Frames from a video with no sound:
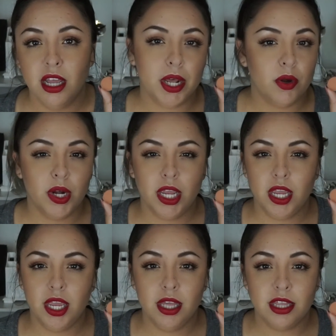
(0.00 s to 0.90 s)

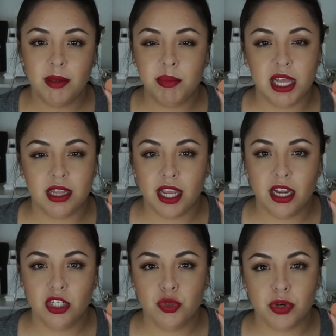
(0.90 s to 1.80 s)
buttery, they blend
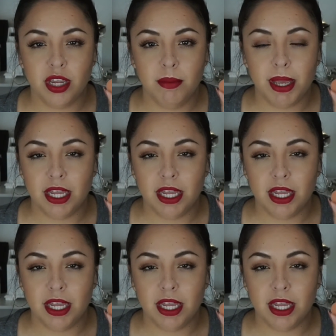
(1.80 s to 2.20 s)
like a dream,